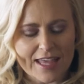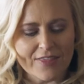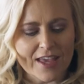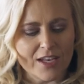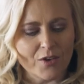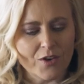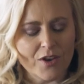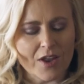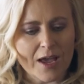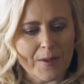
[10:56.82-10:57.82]
and then
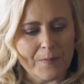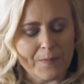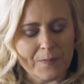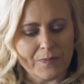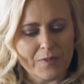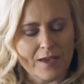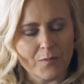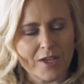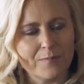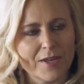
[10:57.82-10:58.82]
um,
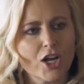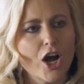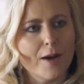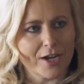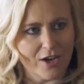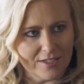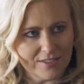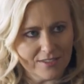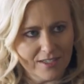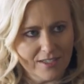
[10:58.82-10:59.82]
we had been at Comic
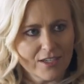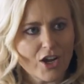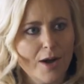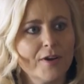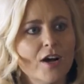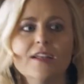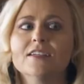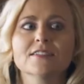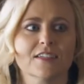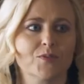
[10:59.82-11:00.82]
Con. Okay. Comic Con
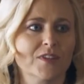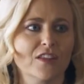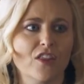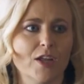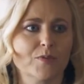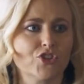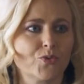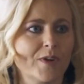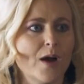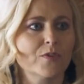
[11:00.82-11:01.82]
is like where the line was
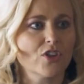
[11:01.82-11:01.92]
three hours